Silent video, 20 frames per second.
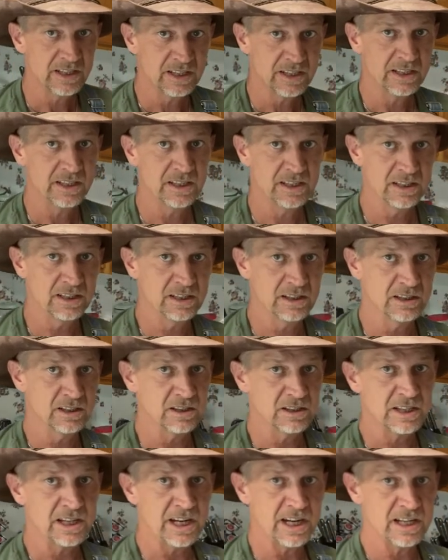and this
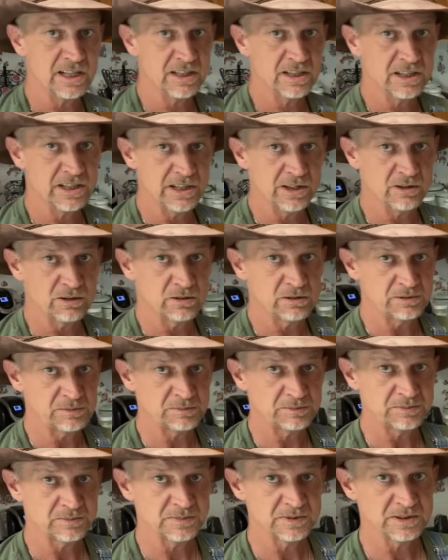little cottontail
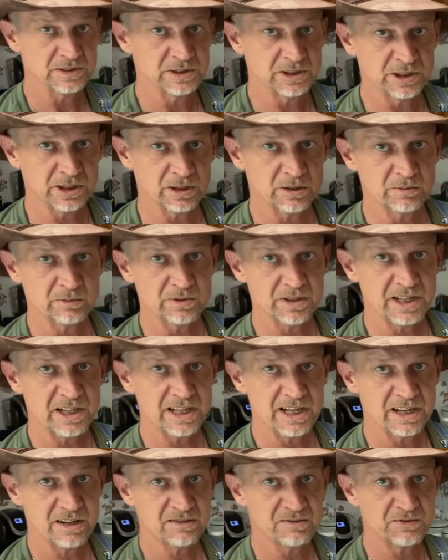jumped right
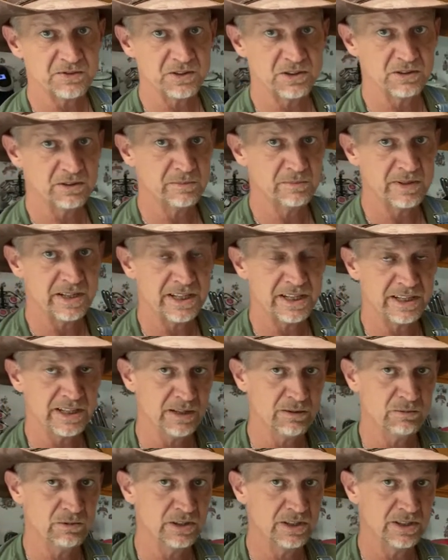out in front of me, and
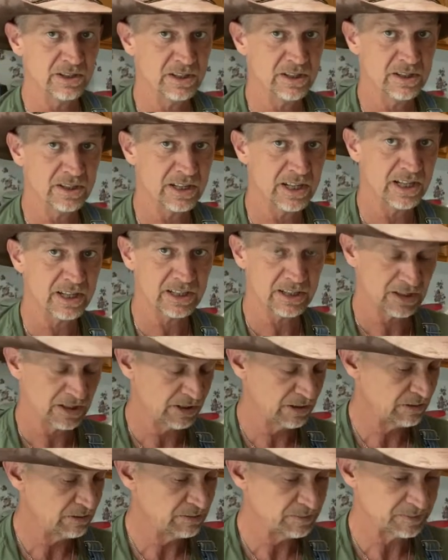it wasn't nothing I could
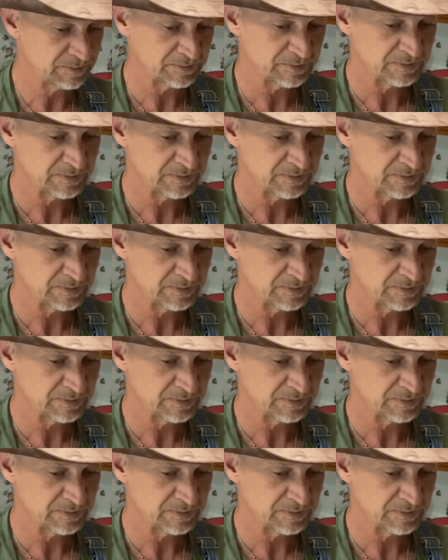do.